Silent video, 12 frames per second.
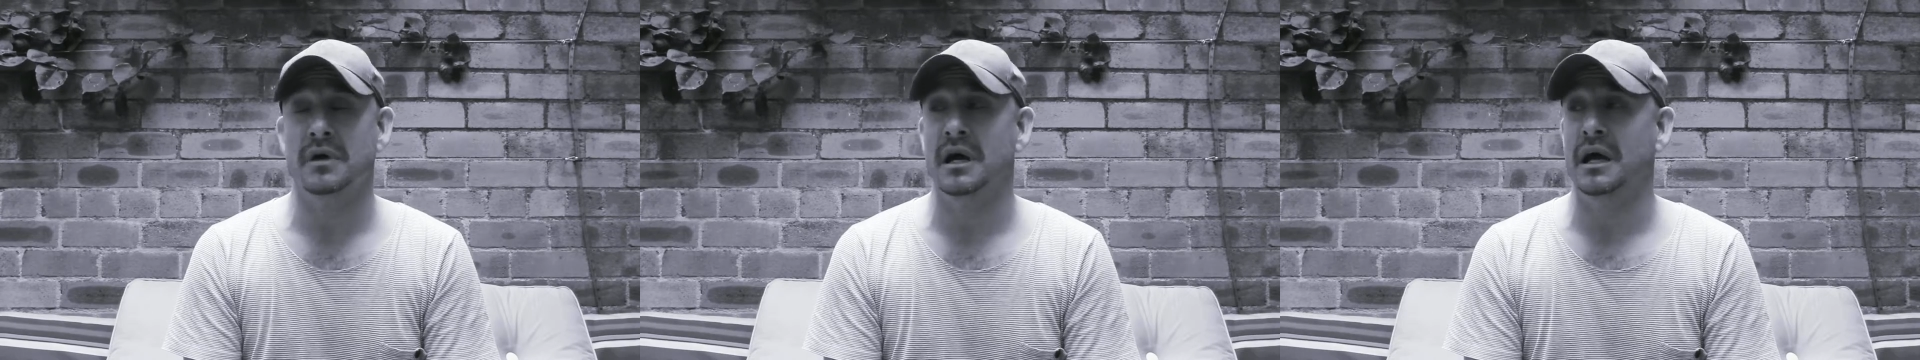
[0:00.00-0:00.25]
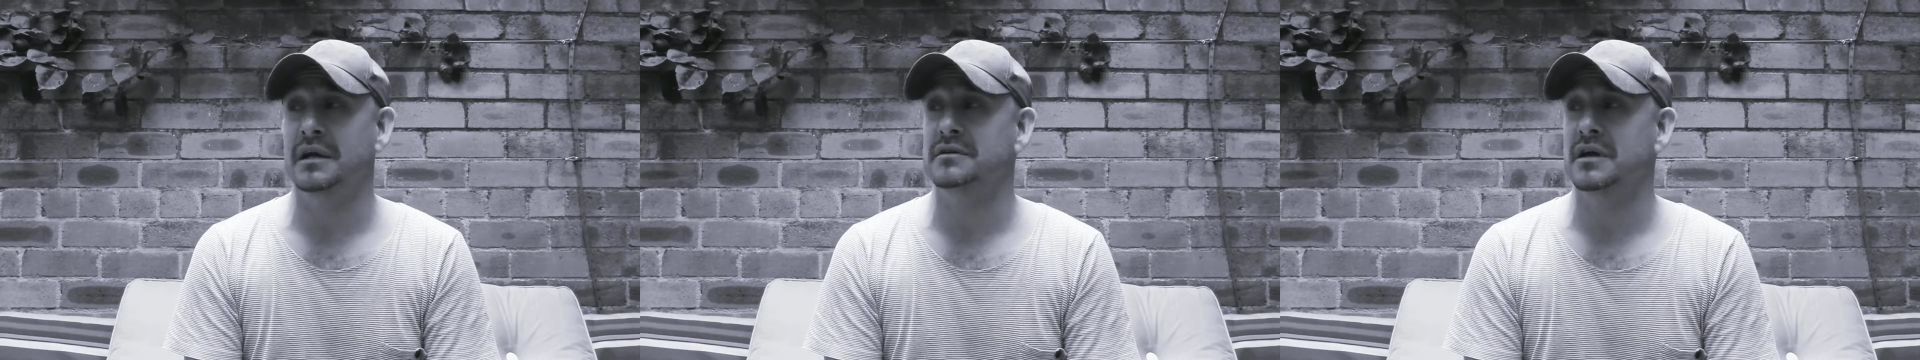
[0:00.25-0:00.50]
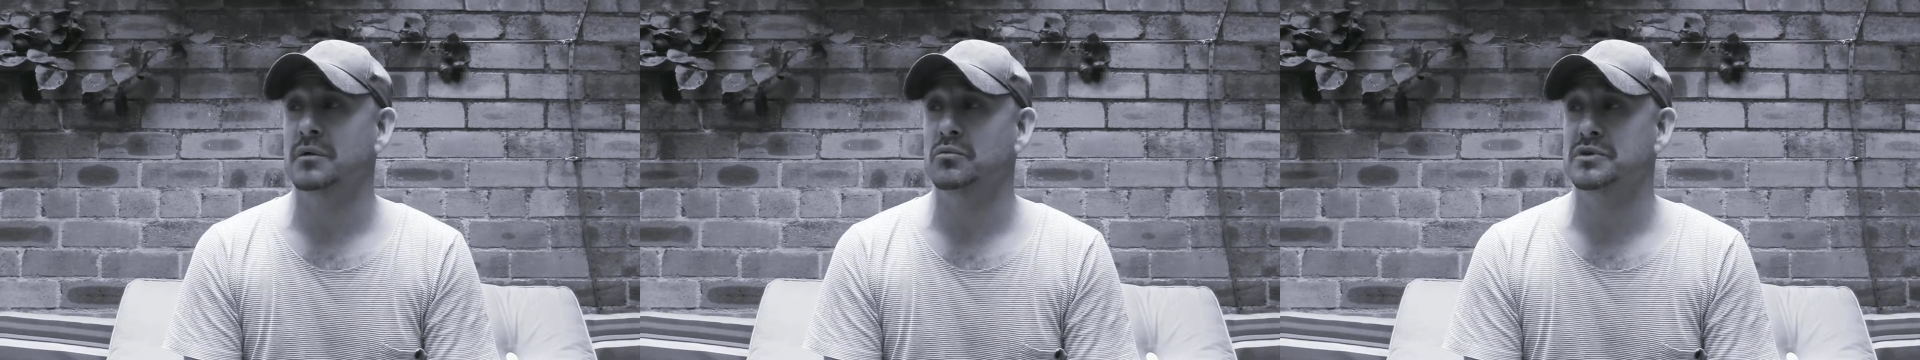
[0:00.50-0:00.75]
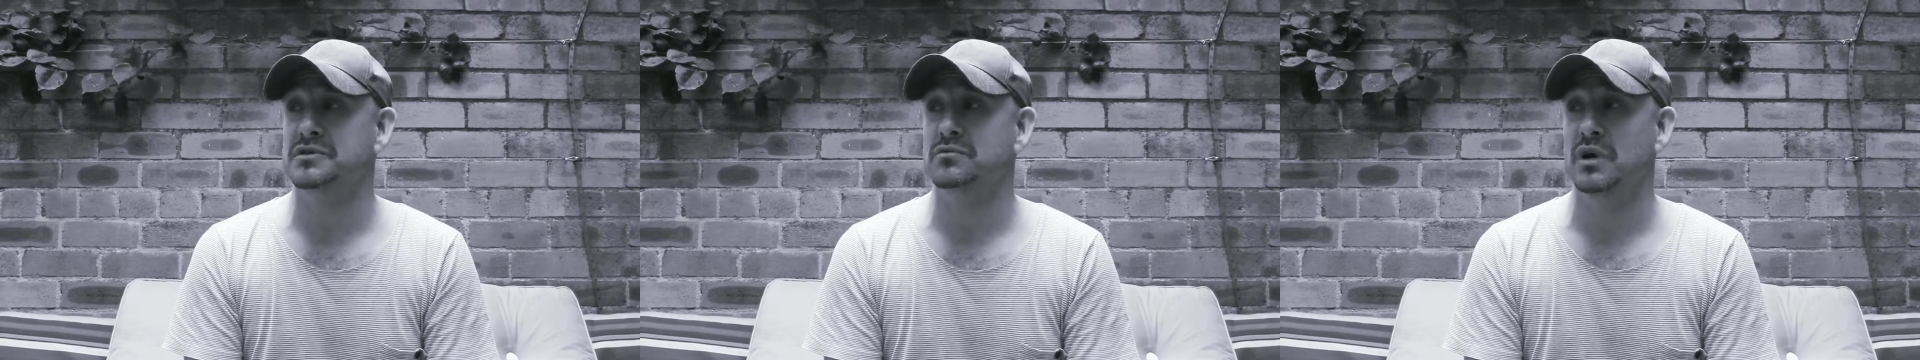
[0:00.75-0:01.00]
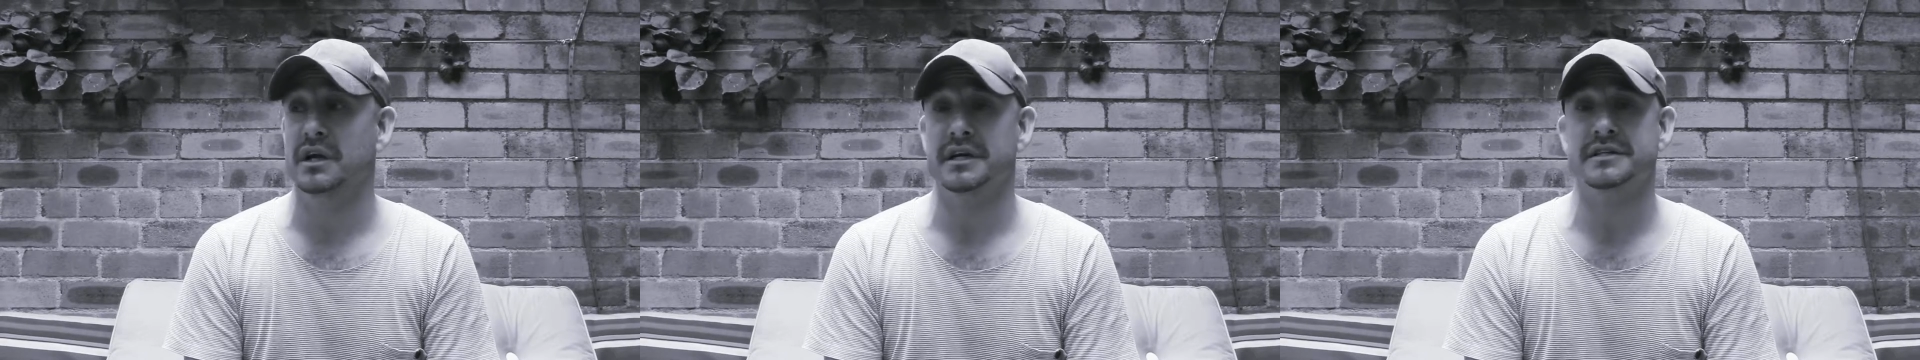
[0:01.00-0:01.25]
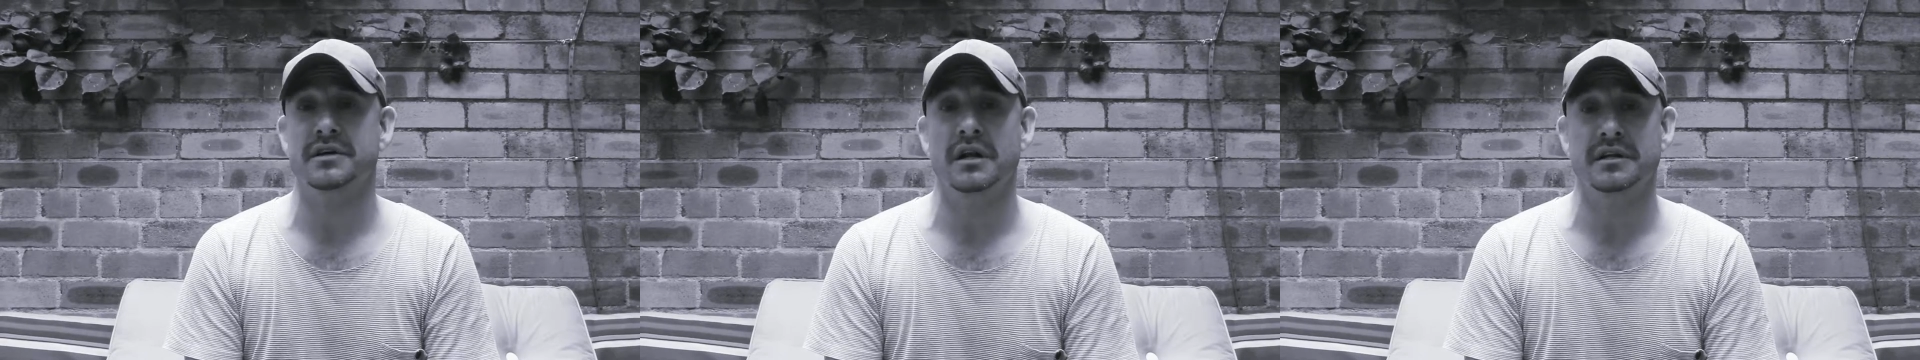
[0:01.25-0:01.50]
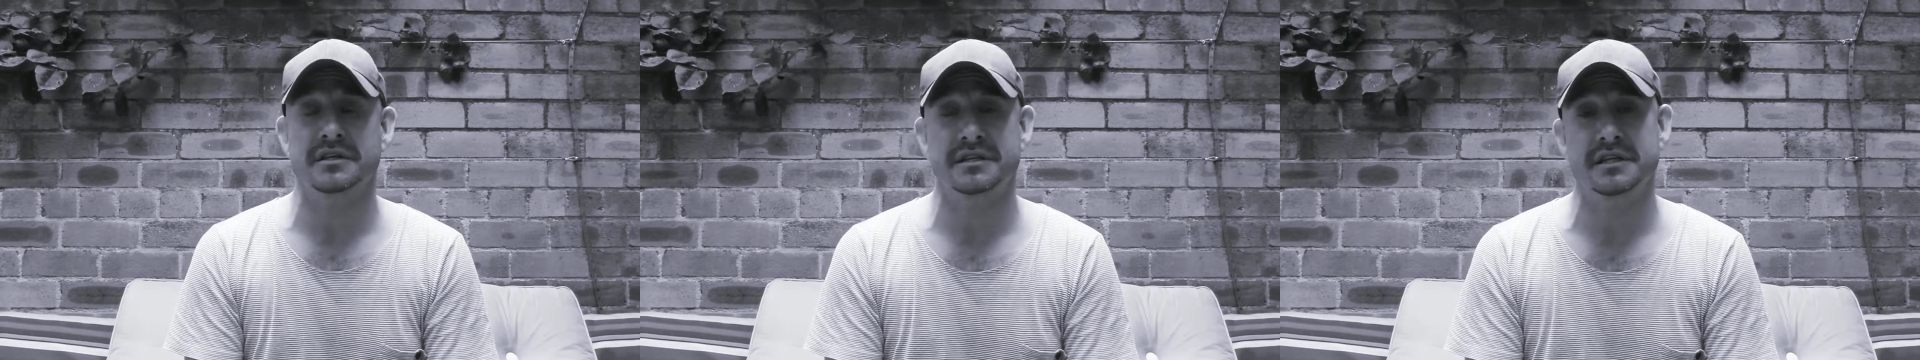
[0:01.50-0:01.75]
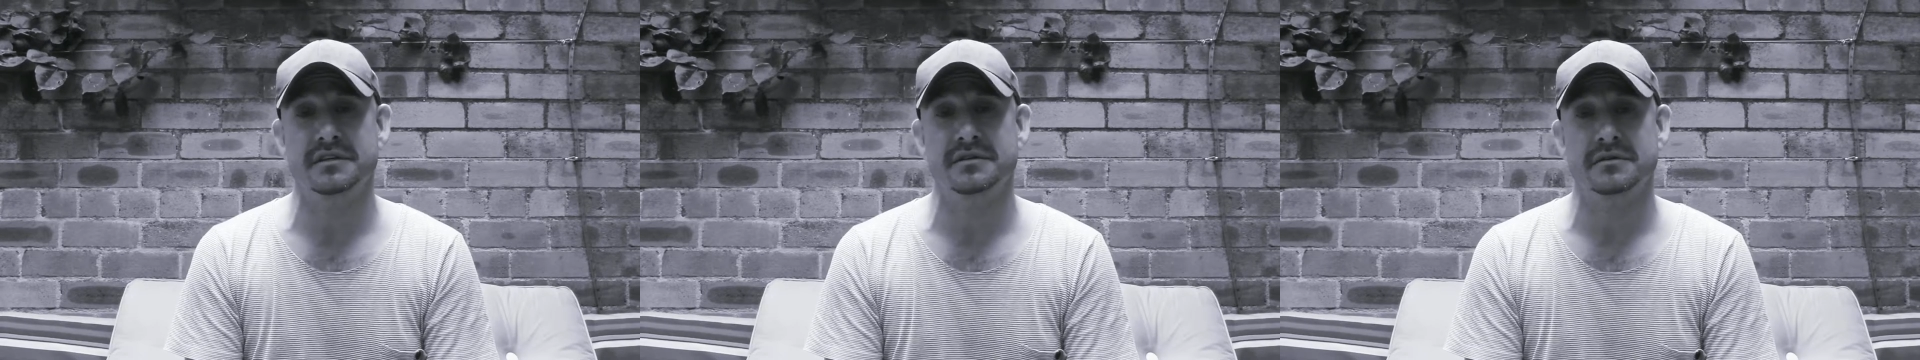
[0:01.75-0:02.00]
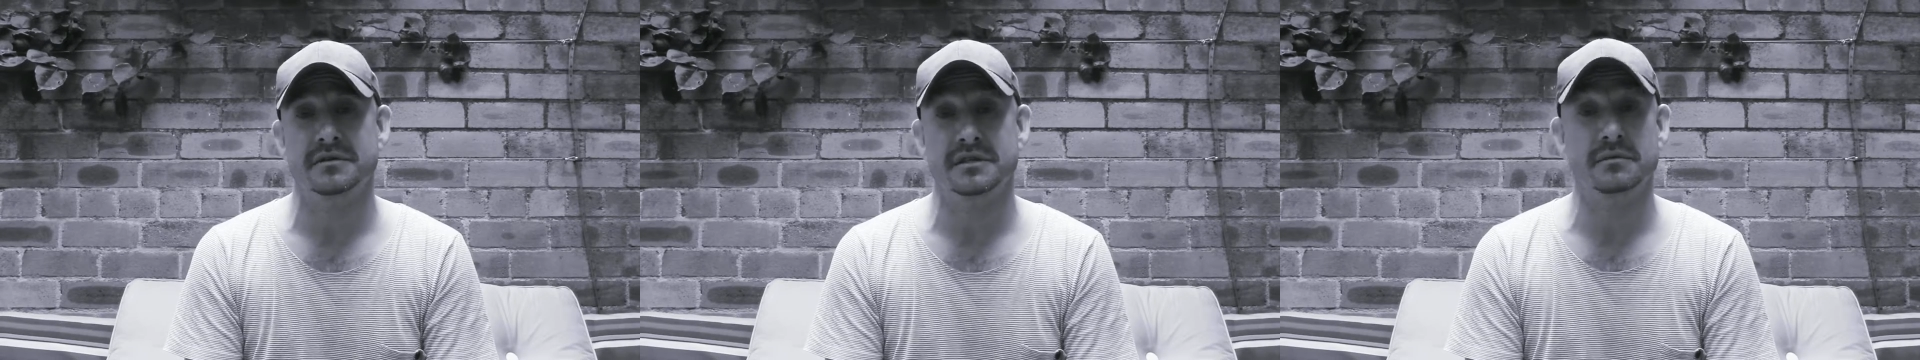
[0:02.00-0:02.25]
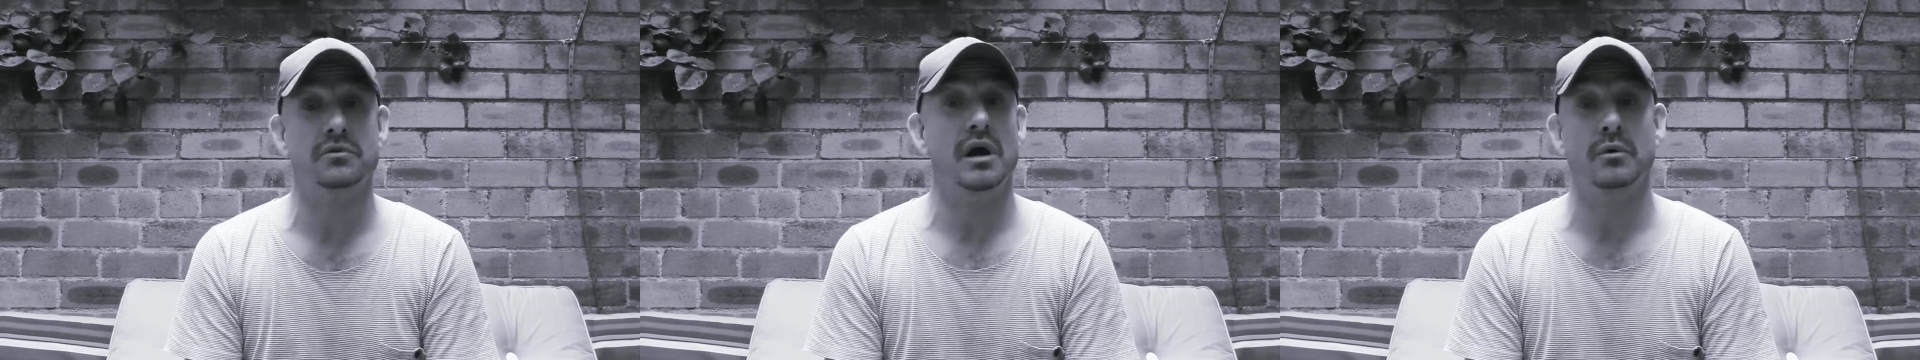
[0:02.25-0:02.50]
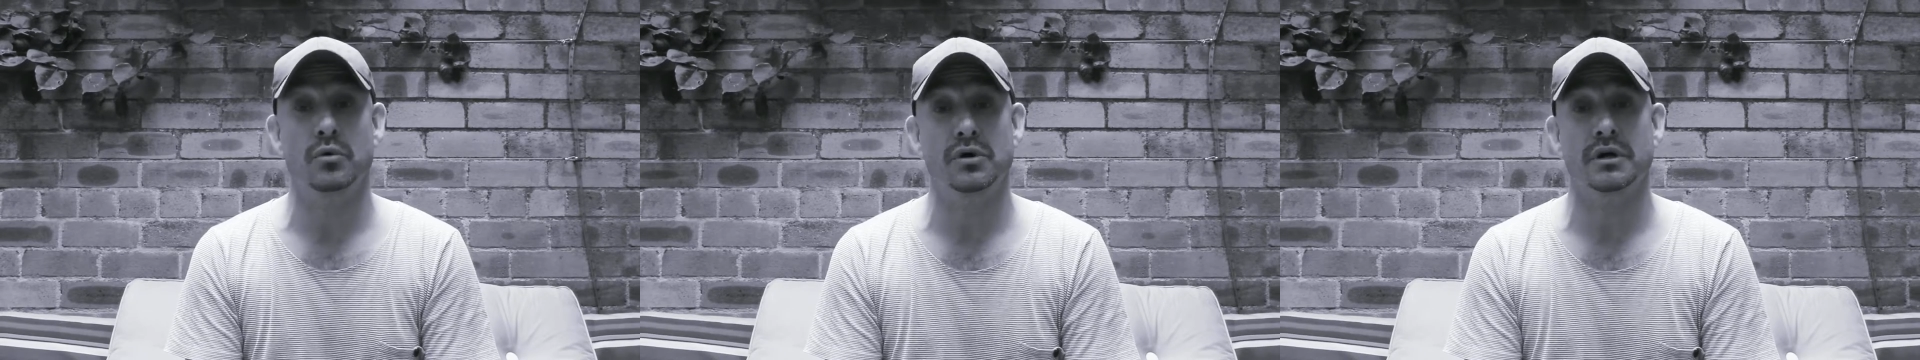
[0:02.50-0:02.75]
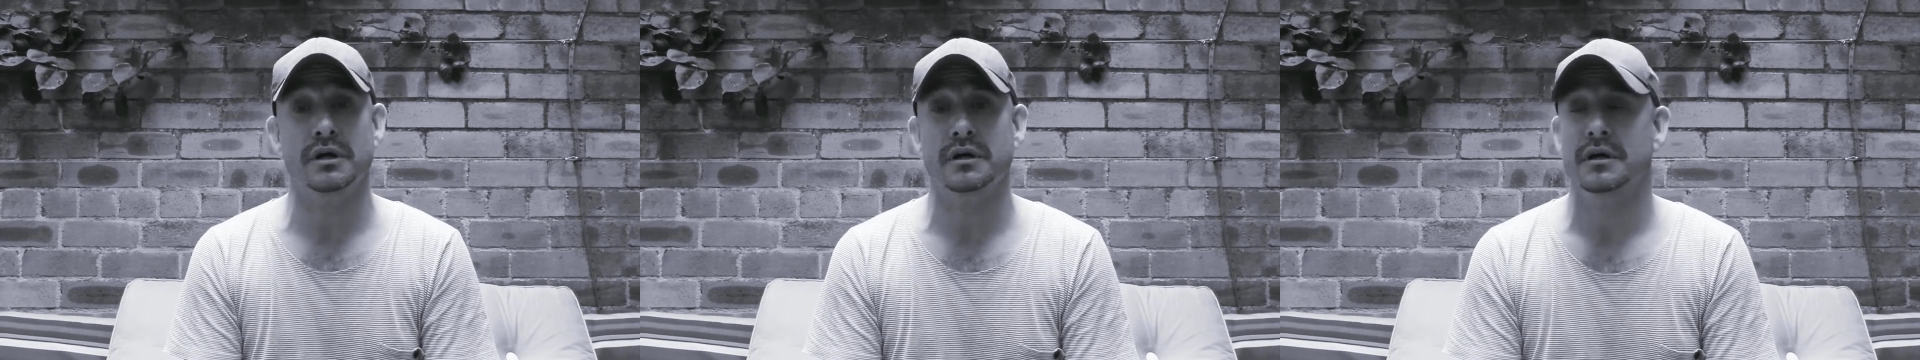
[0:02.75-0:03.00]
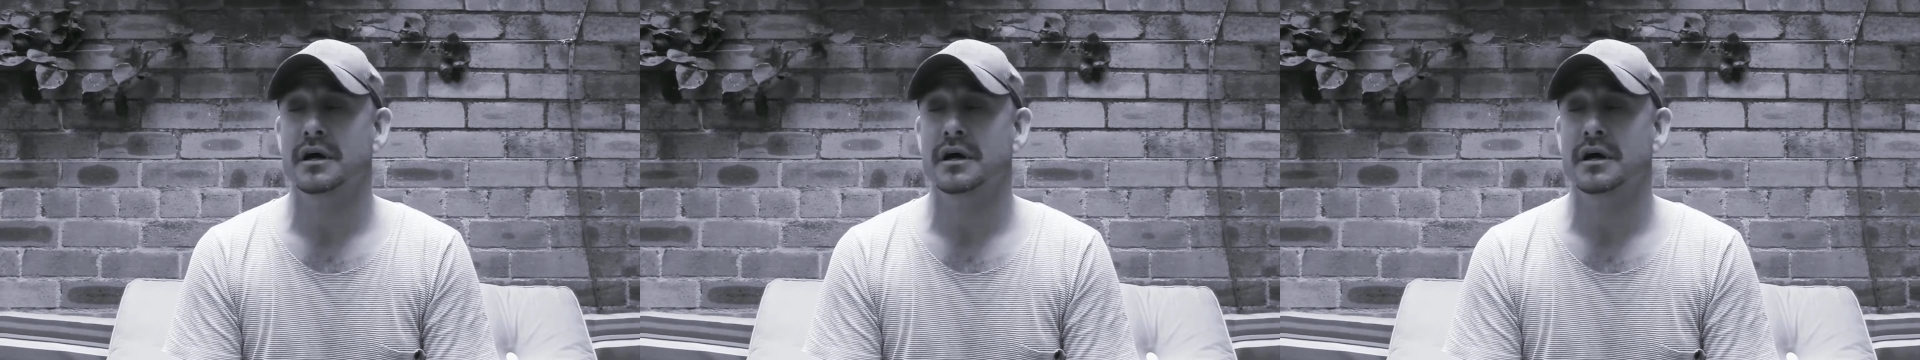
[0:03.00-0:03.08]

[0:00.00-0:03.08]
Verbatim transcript: and it was really exciting to see some great work.